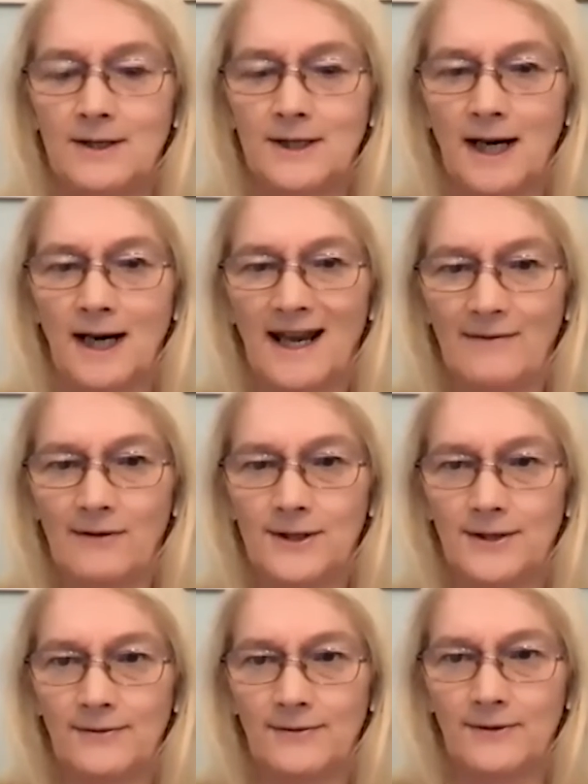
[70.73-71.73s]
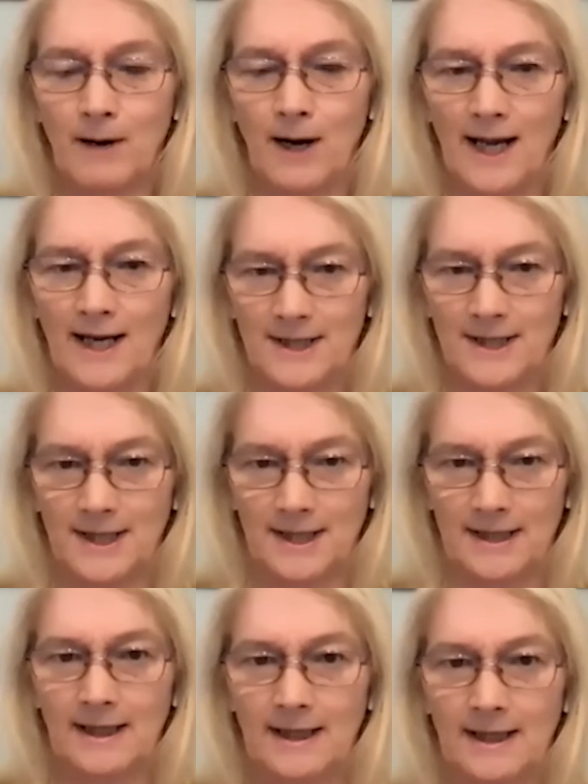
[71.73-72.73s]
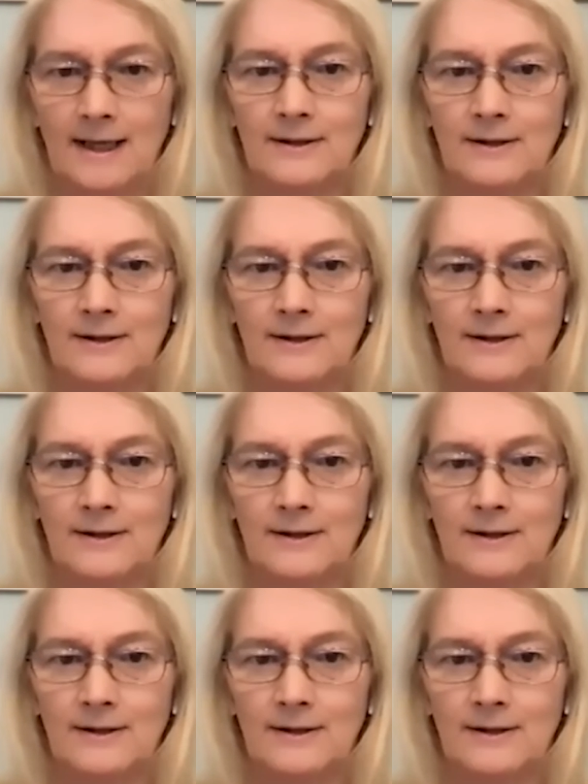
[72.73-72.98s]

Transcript: because the levels of complexity